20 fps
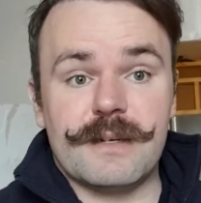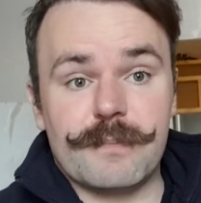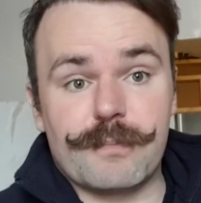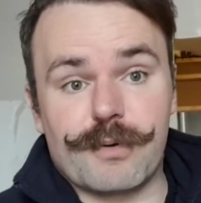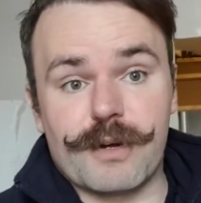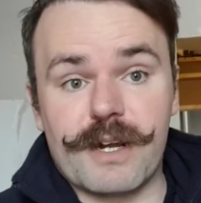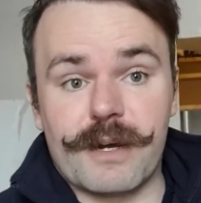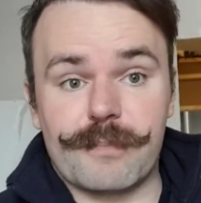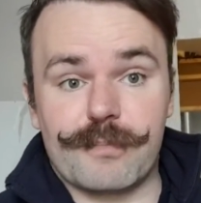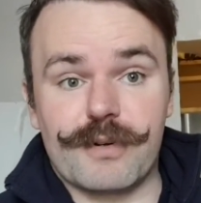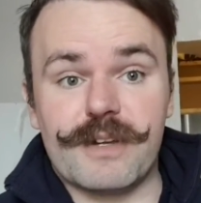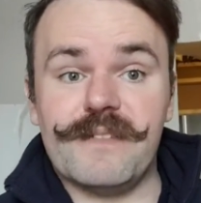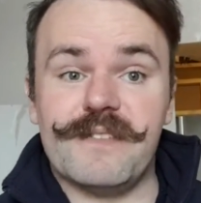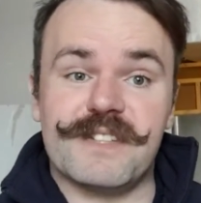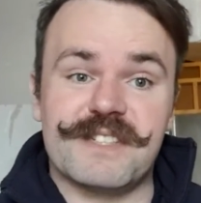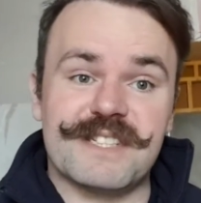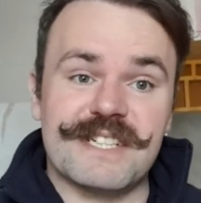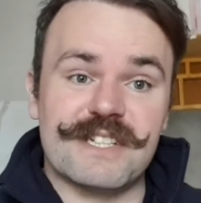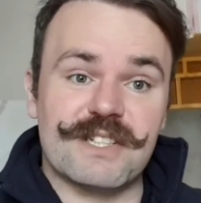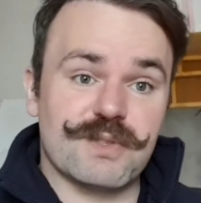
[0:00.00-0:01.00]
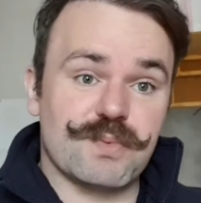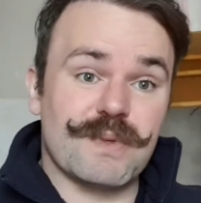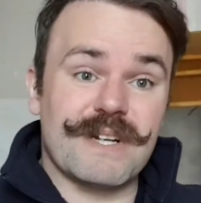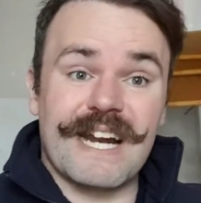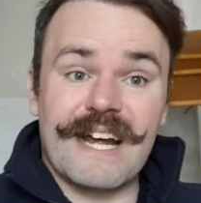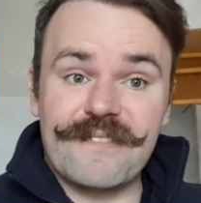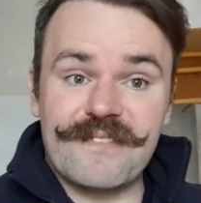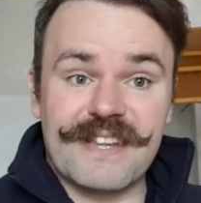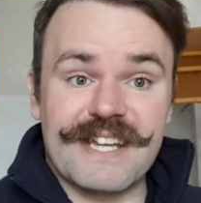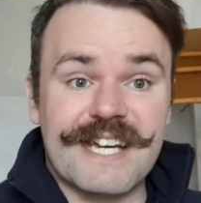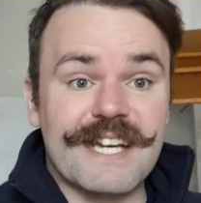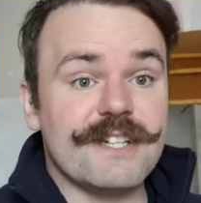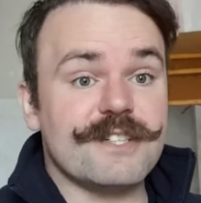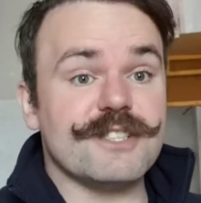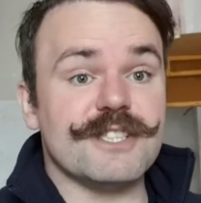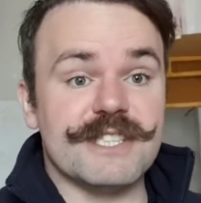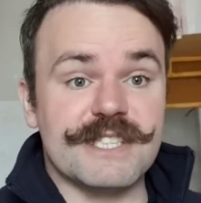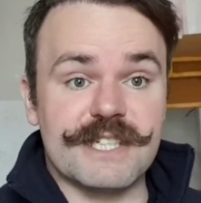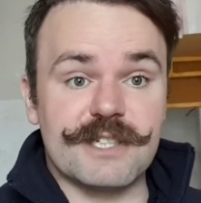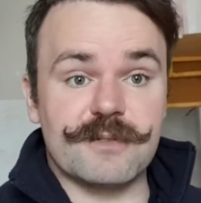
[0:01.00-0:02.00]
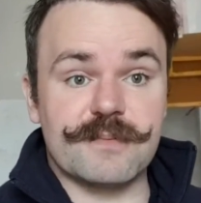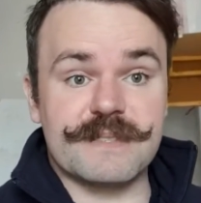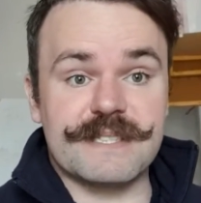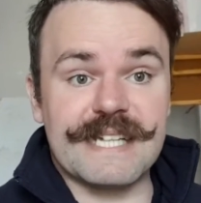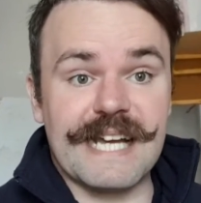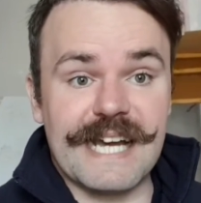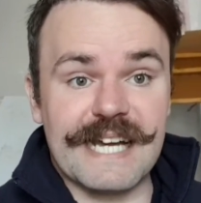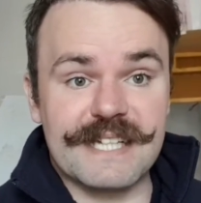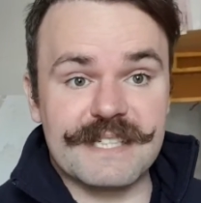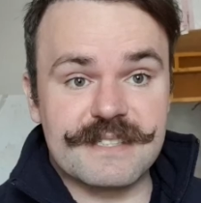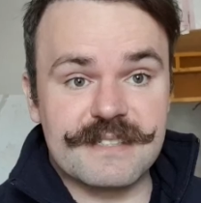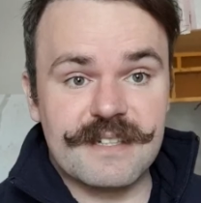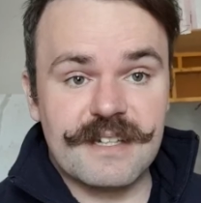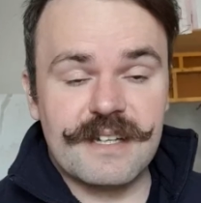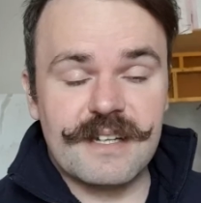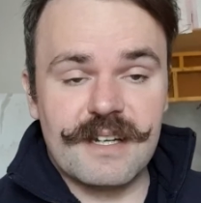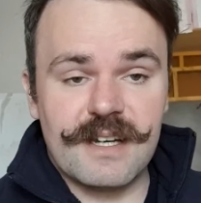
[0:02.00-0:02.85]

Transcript: on previous deals, we'd have the kitchens in upstairs.